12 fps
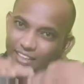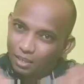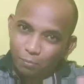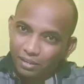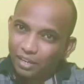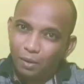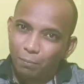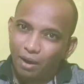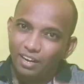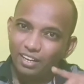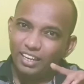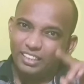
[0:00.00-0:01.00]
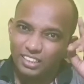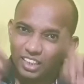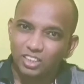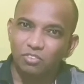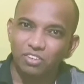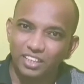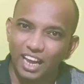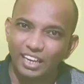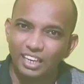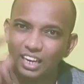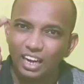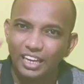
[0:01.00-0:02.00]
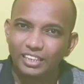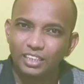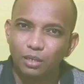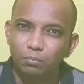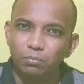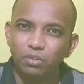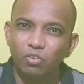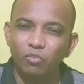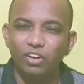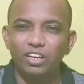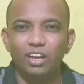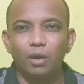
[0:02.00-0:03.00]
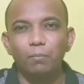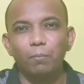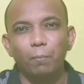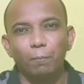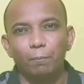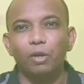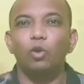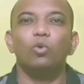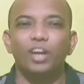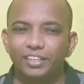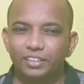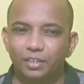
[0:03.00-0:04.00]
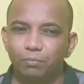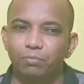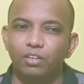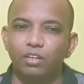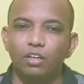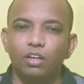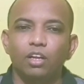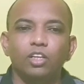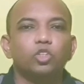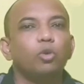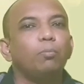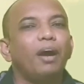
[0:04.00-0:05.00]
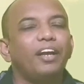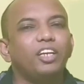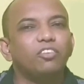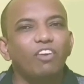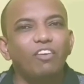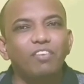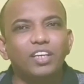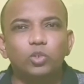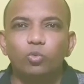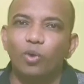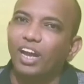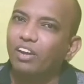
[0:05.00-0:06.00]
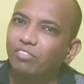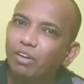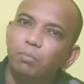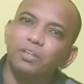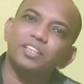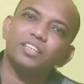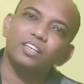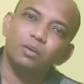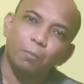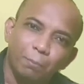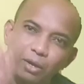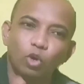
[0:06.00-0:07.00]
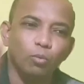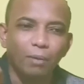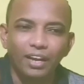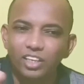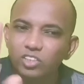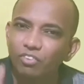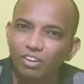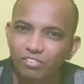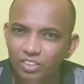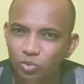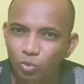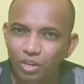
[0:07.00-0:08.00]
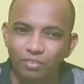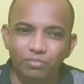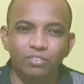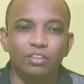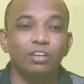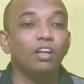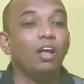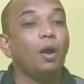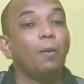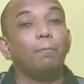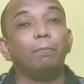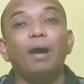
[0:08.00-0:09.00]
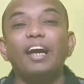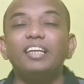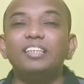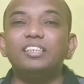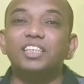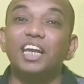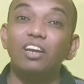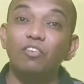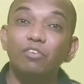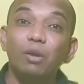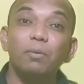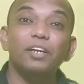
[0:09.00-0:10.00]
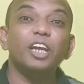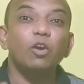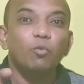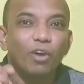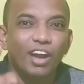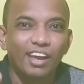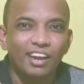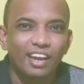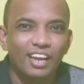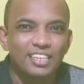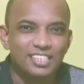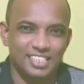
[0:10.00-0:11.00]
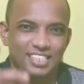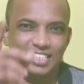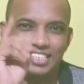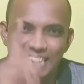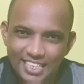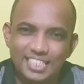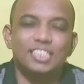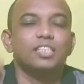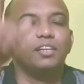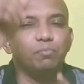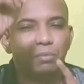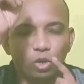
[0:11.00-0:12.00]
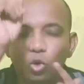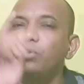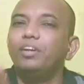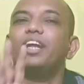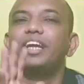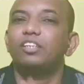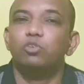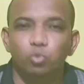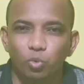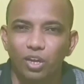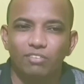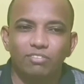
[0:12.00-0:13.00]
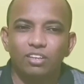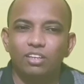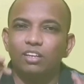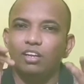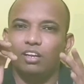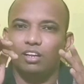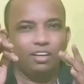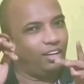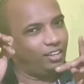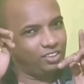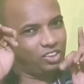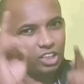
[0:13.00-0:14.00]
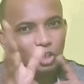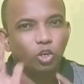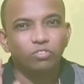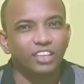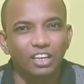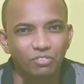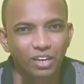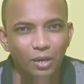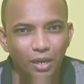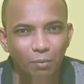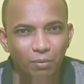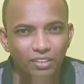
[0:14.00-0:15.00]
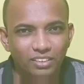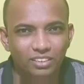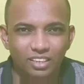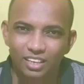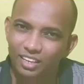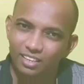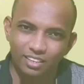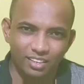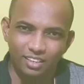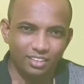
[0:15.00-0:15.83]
in that remainder part in such a way that like term will come below like term. So minus 5x square will be written below minus 5x square, minus 10 will be written where? Yes, below negative 12. Change of sign will take place